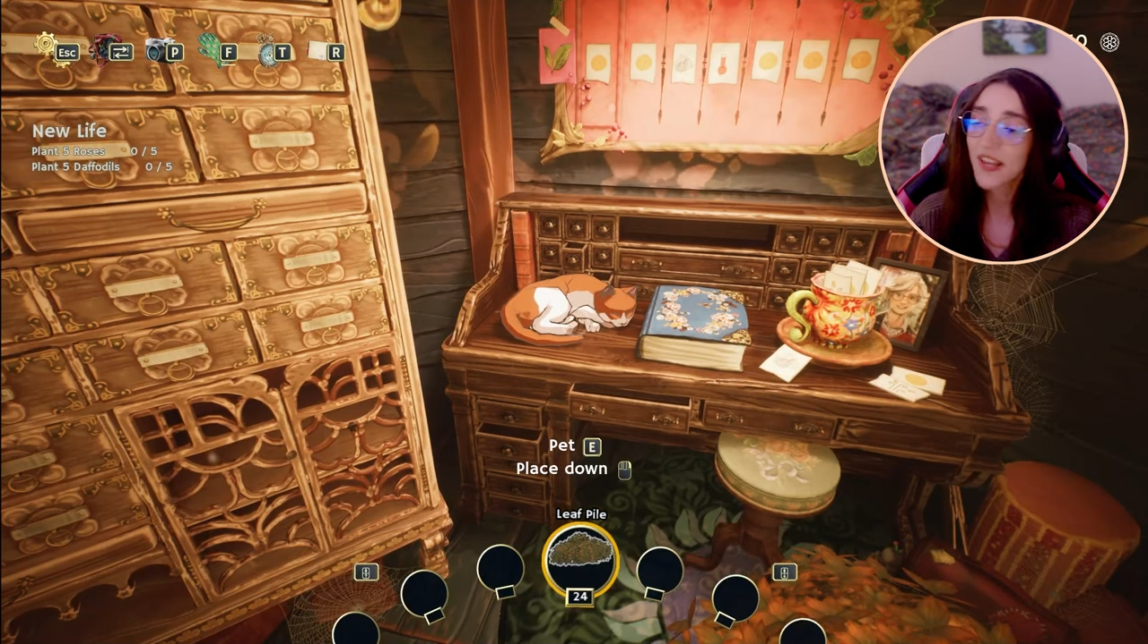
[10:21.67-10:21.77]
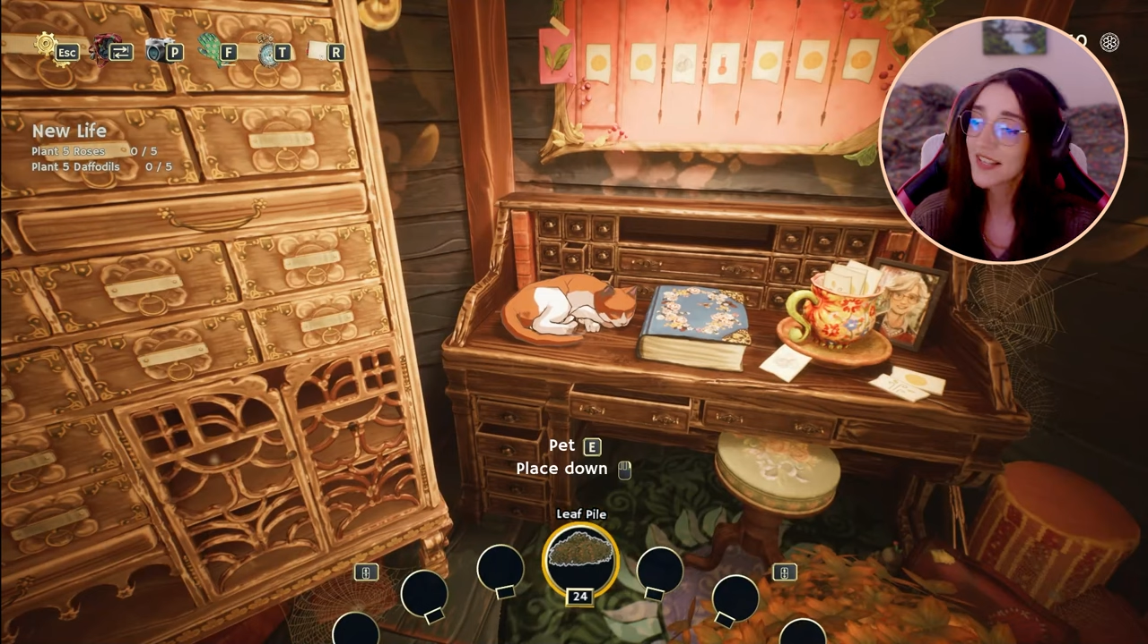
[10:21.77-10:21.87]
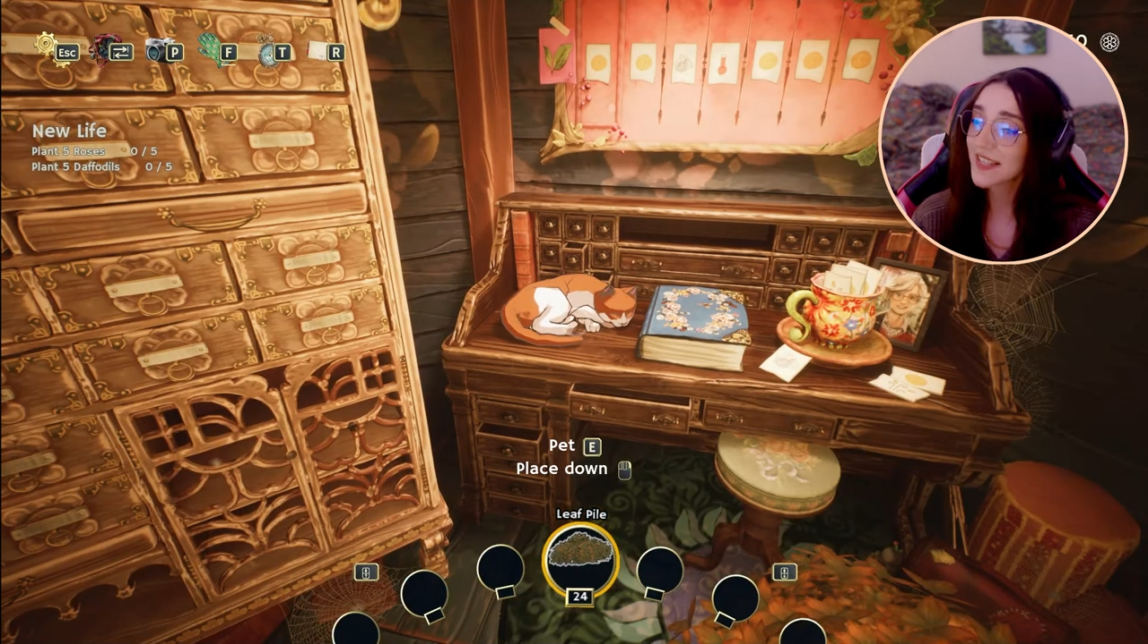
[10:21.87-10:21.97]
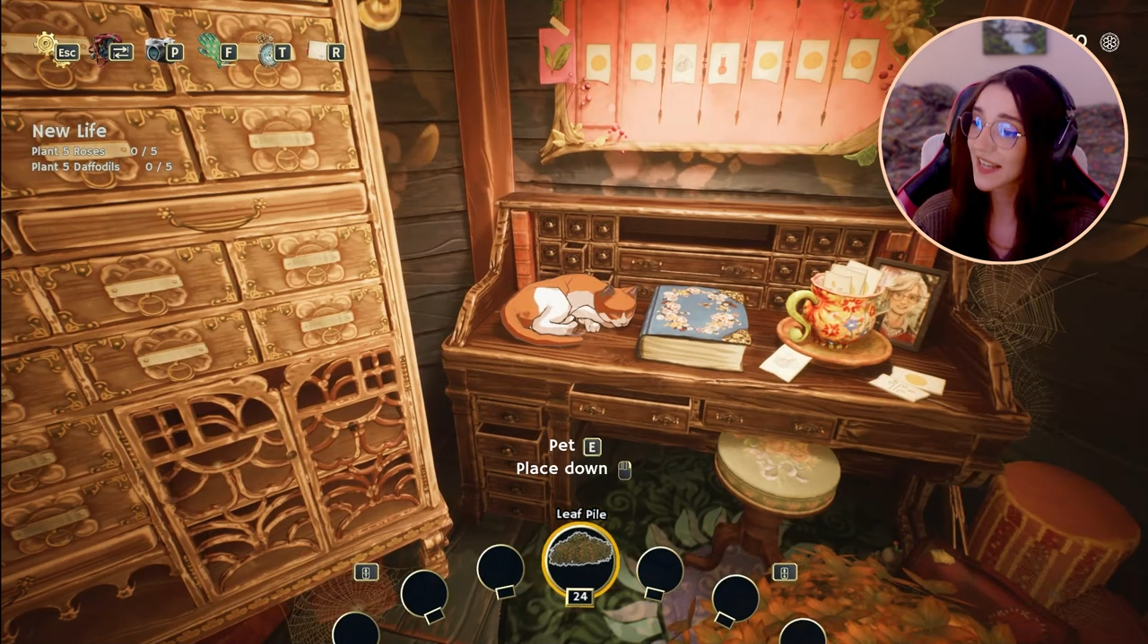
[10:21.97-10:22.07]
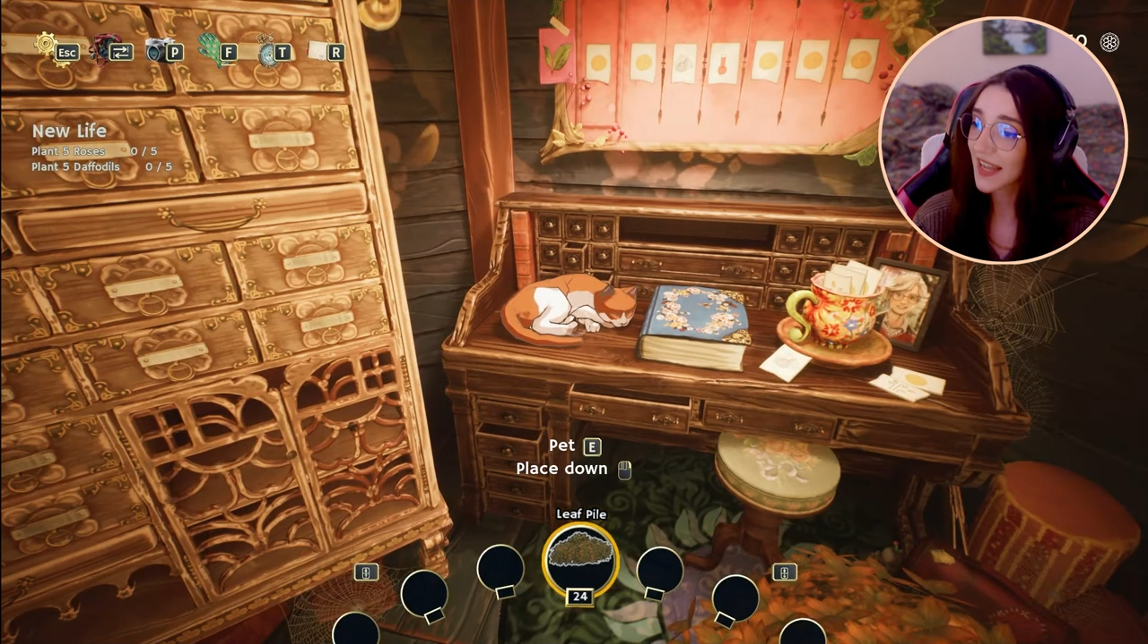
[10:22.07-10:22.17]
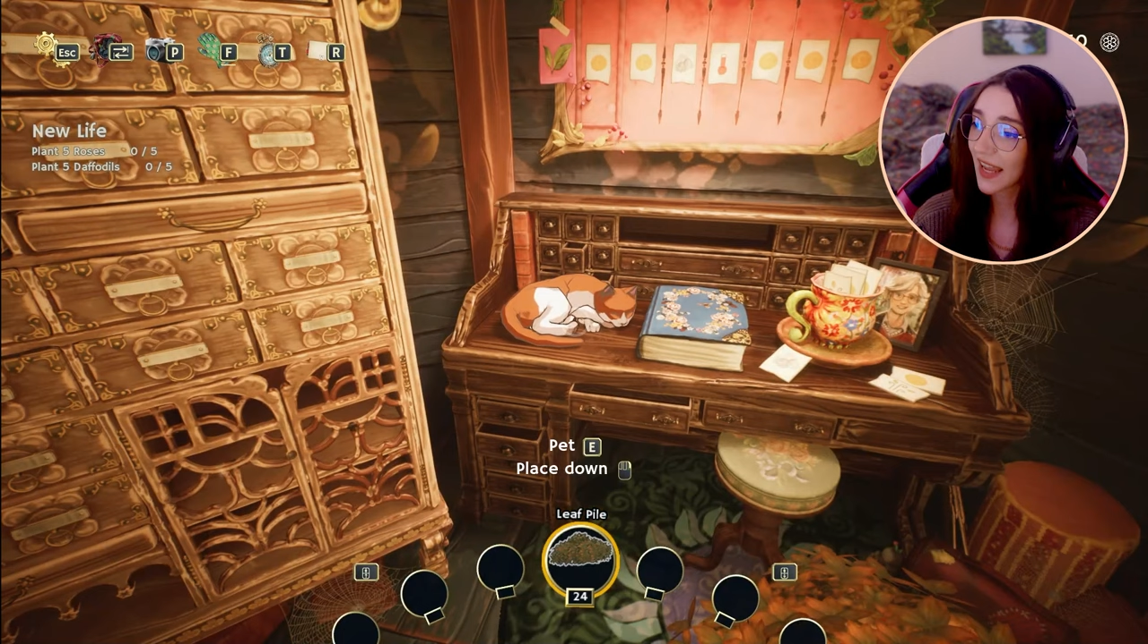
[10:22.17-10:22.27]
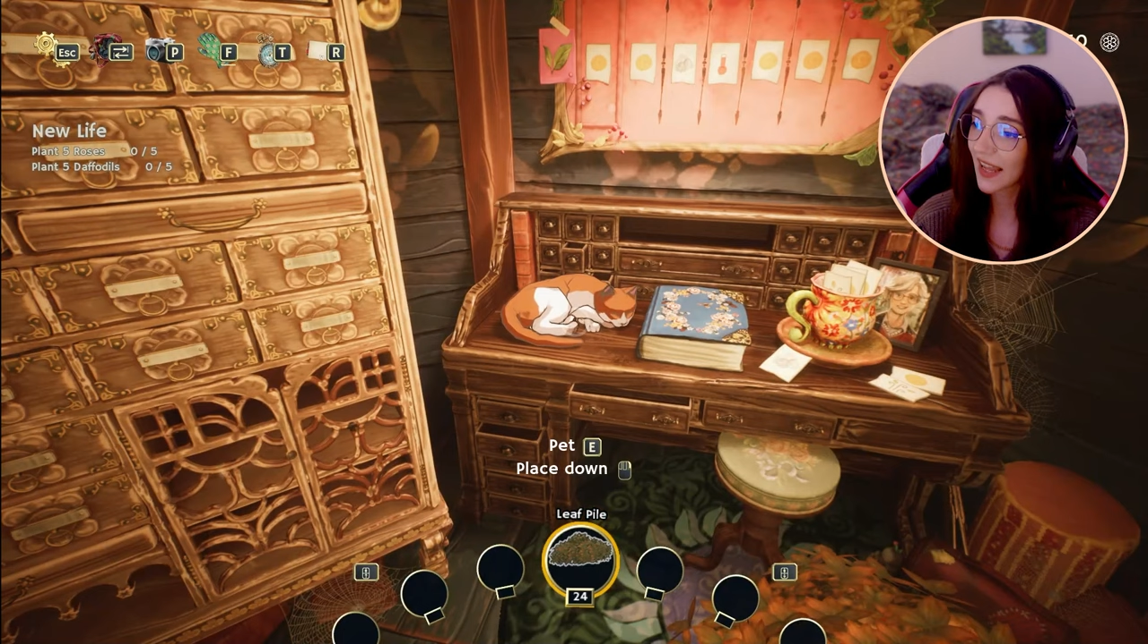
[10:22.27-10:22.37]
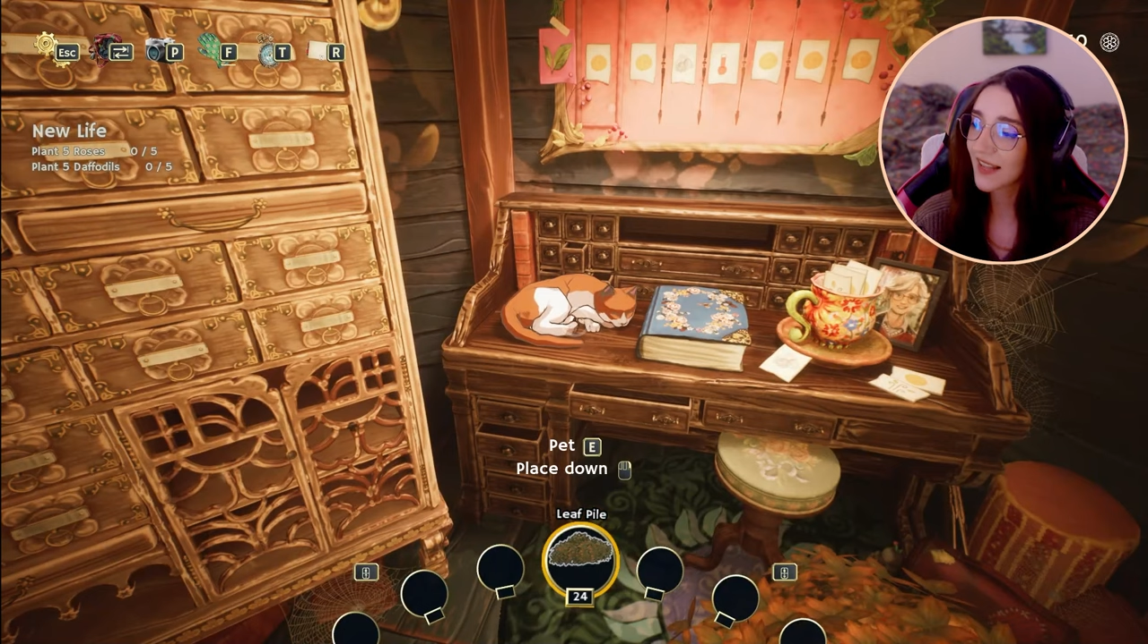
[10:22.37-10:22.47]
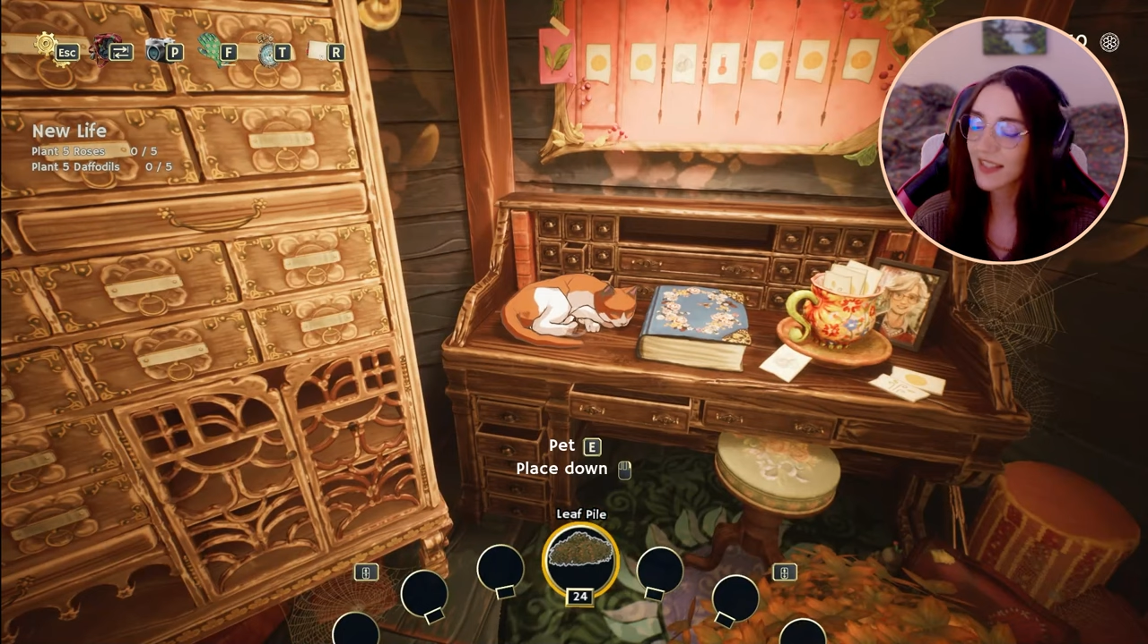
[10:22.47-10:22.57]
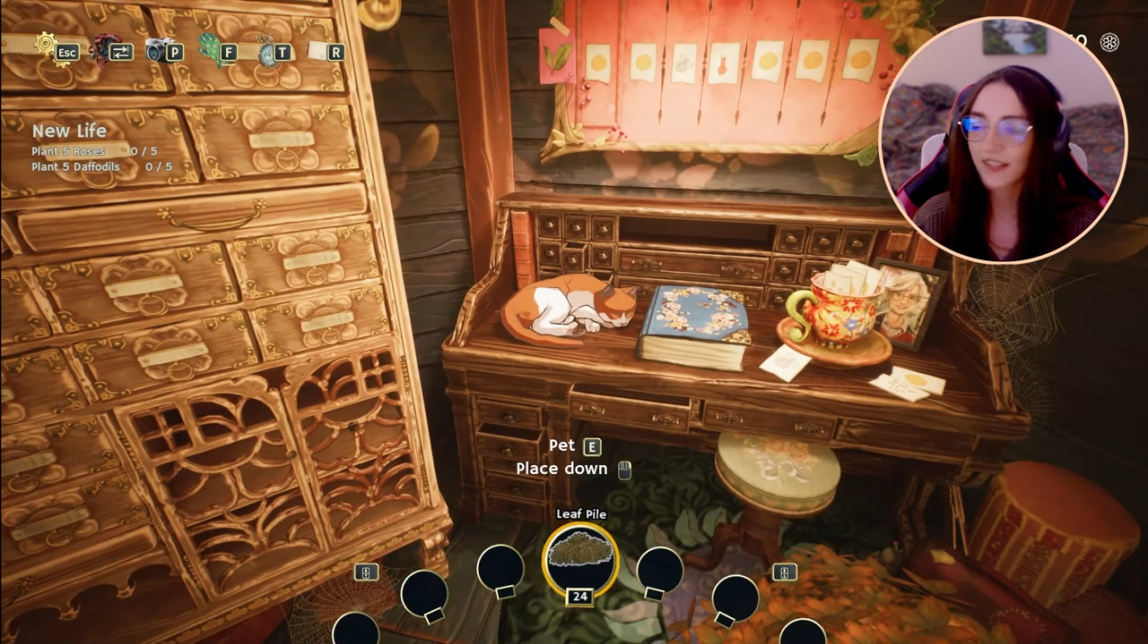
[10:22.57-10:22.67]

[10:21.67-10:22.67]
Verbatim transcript: a cat!